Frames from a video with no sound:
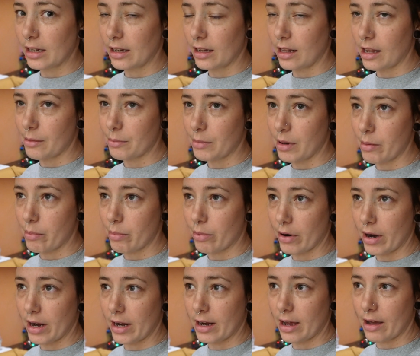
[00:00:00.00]
let my
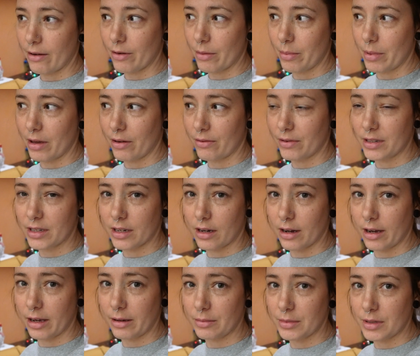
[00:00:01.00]
brain have a bit of a
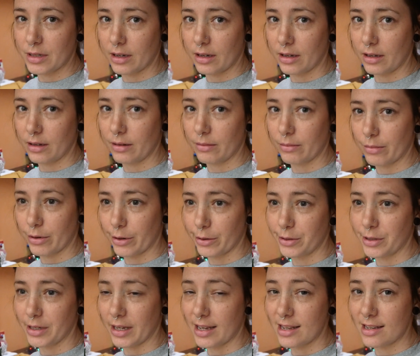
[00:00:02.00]
time to
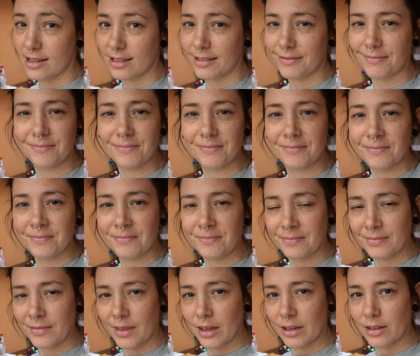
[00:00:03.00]
process.
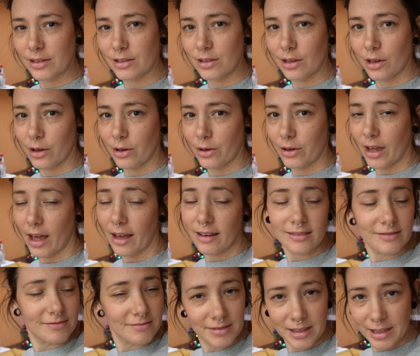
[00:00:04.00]
So yeah,
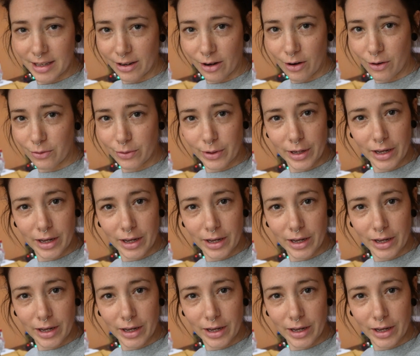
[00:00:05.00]
off we